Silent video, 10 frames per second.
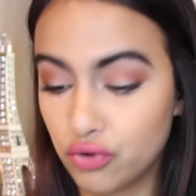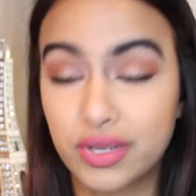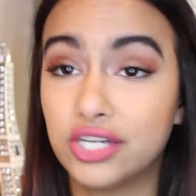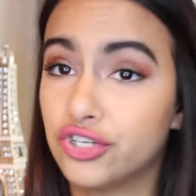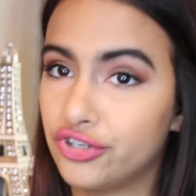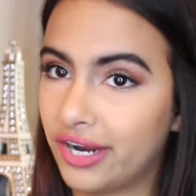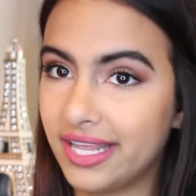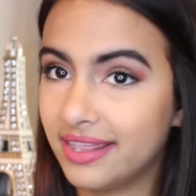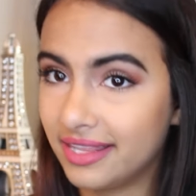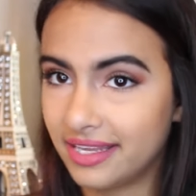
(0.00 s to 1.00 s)
You can
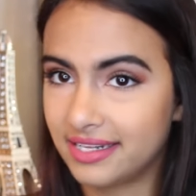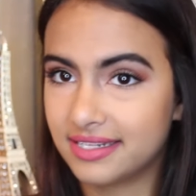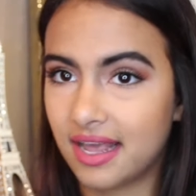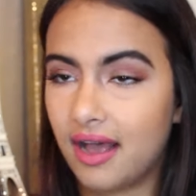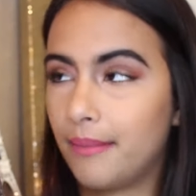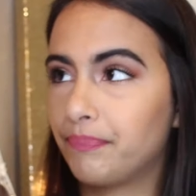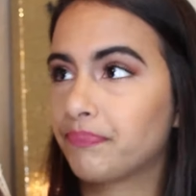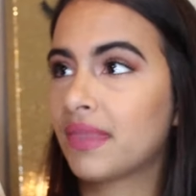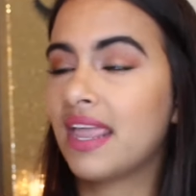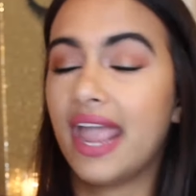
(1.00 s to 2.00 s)
straighten these
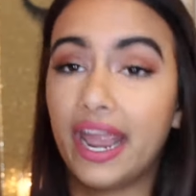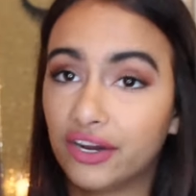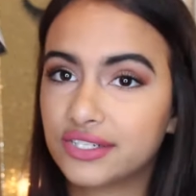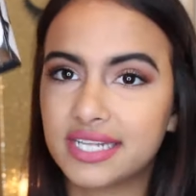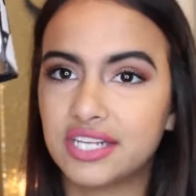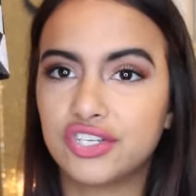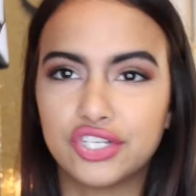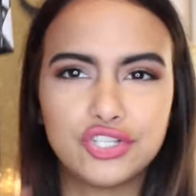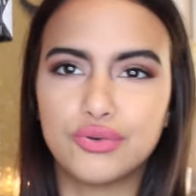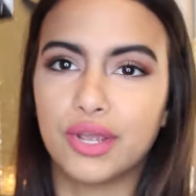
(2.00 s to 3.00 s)
hair
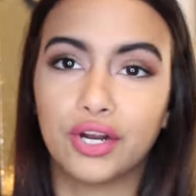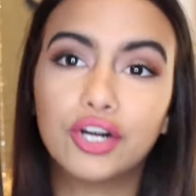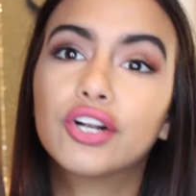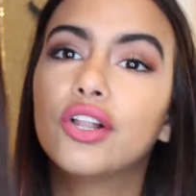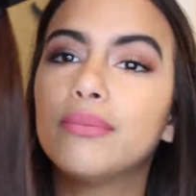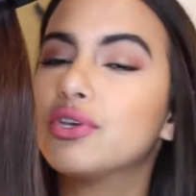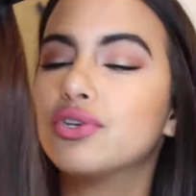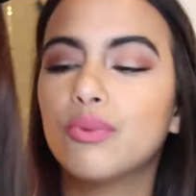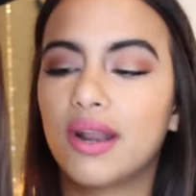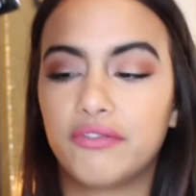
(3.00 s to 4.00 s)
extensions, you can curl them, you
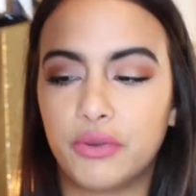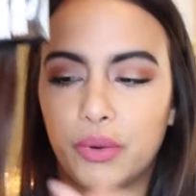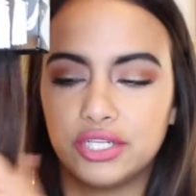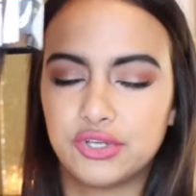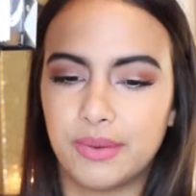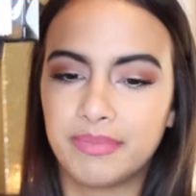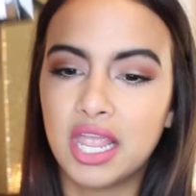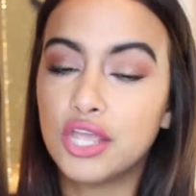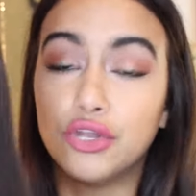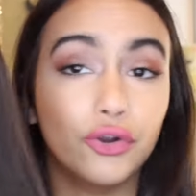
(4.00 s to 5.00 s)
can do whatever you want to them.
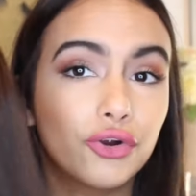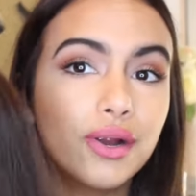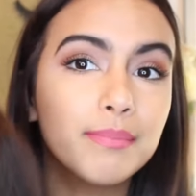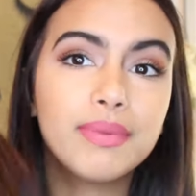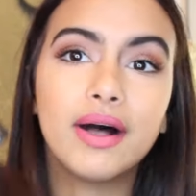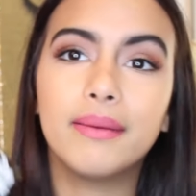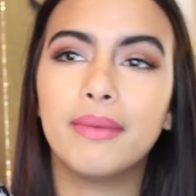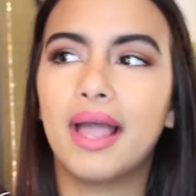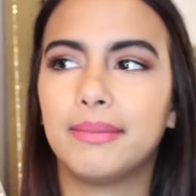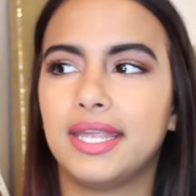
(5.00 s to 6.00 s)
You can crimp
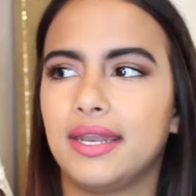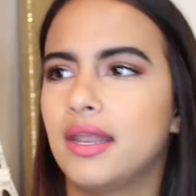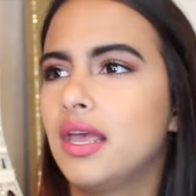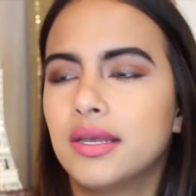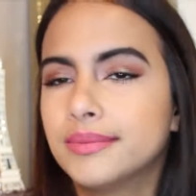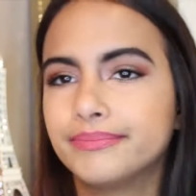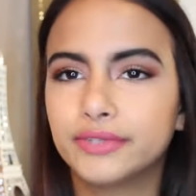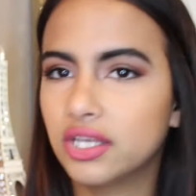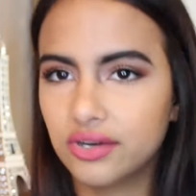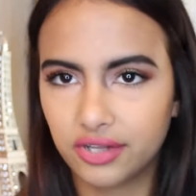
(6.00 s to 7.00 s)
them, I mean,
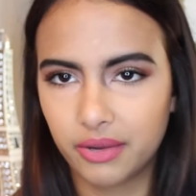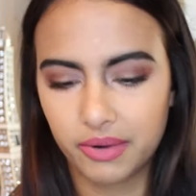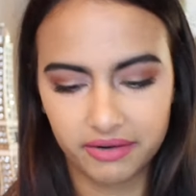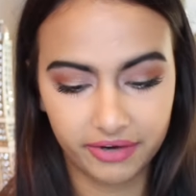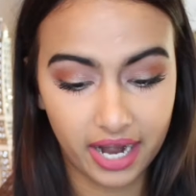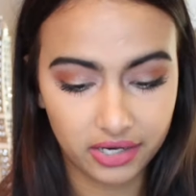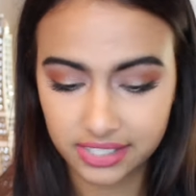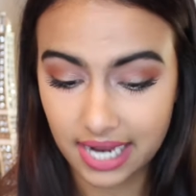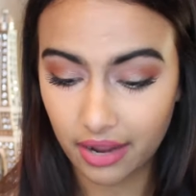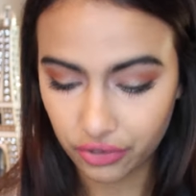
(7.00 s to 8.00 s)
literally whatever
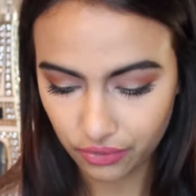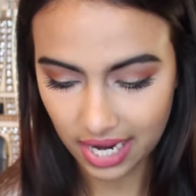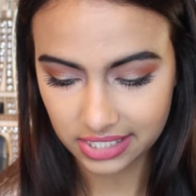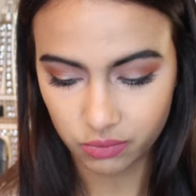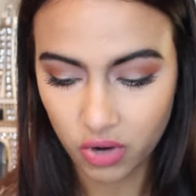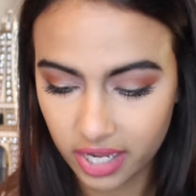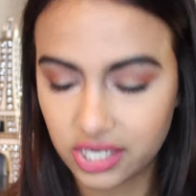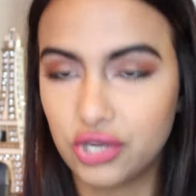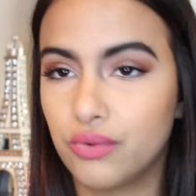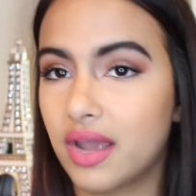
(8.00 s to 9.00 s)
hairstyle you guys
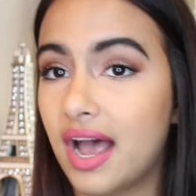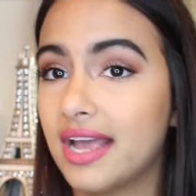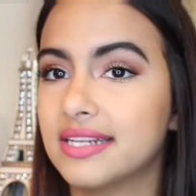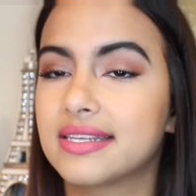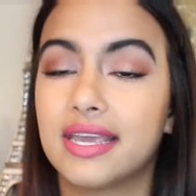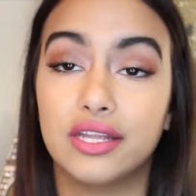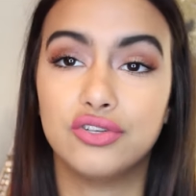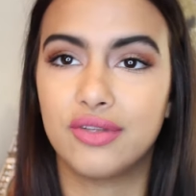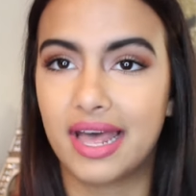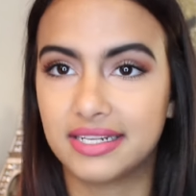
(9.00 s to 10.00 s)
want, you guys
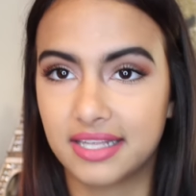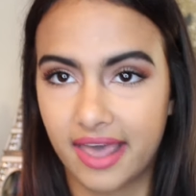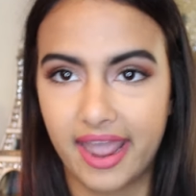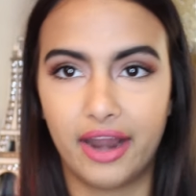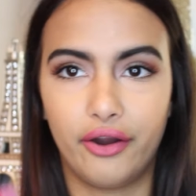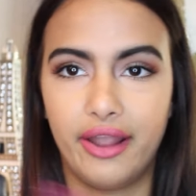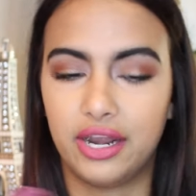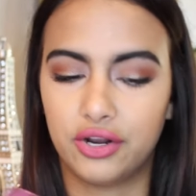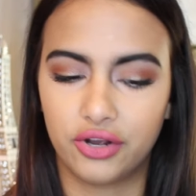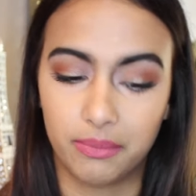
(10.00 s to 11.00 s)
can do that to the hair
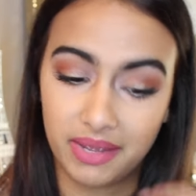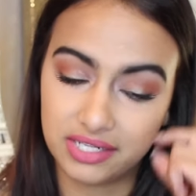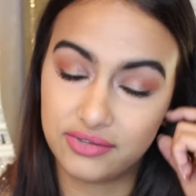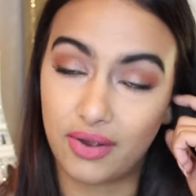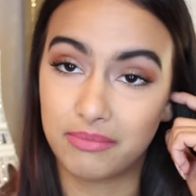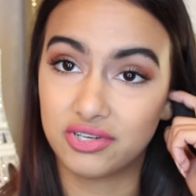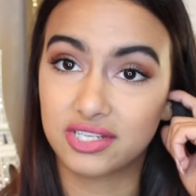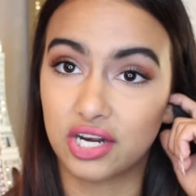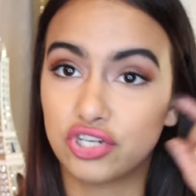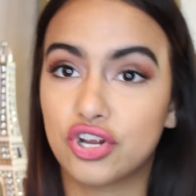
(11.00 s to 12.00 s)
and hook them in. So I'm
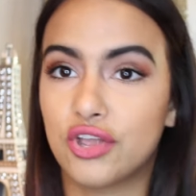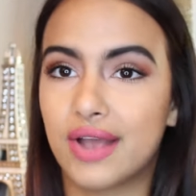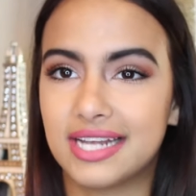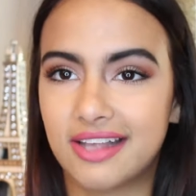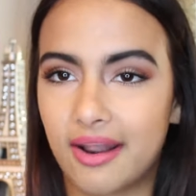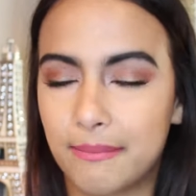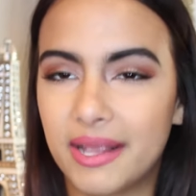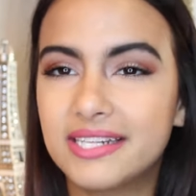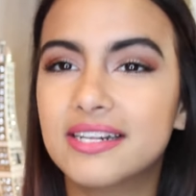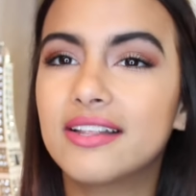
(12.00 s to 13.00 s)
just gonna show you guys how to
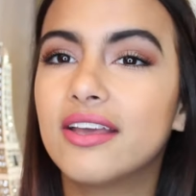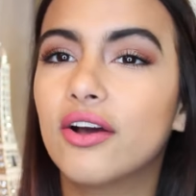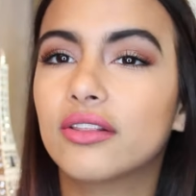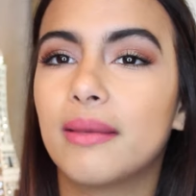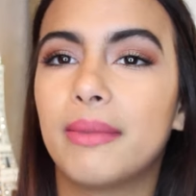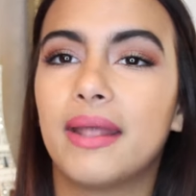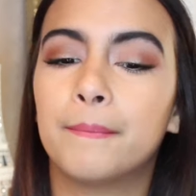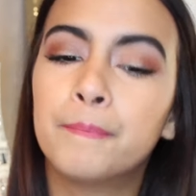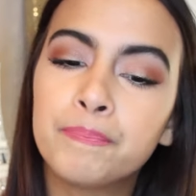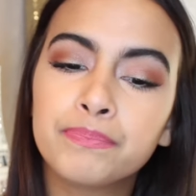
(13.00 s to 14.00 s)
basically hook them in.